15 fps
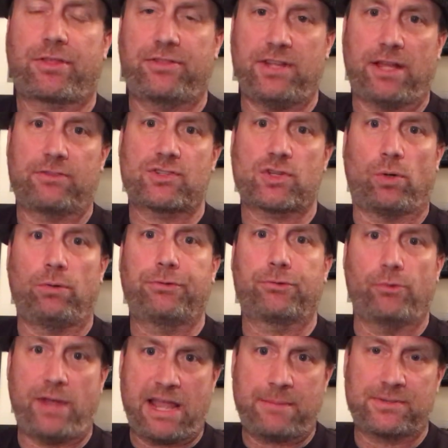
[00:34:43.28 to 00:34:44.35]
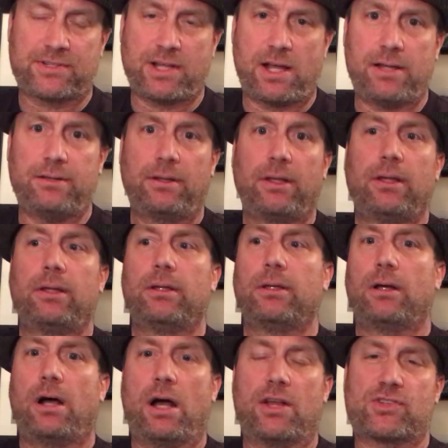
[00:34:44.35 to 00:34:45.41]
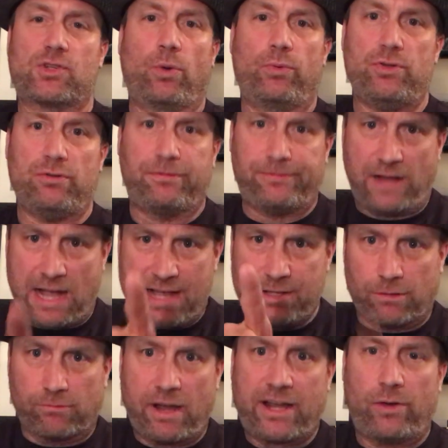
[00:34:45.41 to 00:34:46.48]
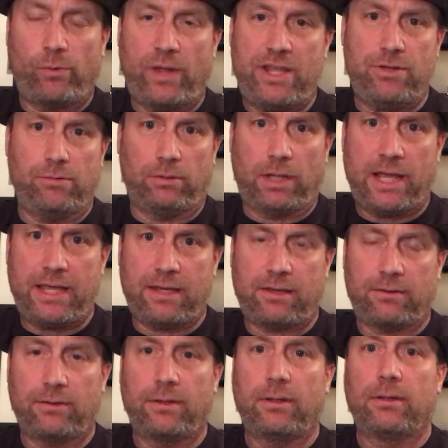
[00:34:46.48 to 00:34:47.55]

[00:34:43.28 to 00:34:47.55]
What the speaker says: They're sold through Amazon. So when you find the record weight you like,